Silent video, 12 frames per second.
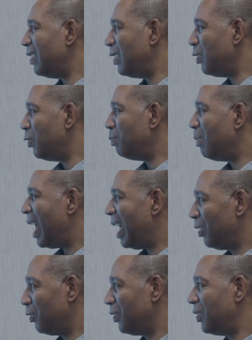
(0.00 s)
new
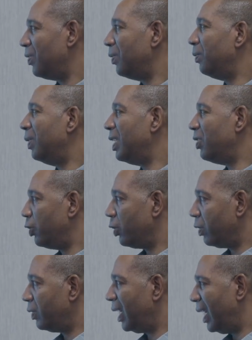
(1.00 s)
models to
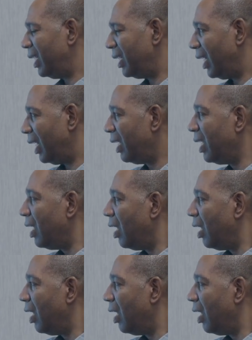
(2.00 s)
ensure that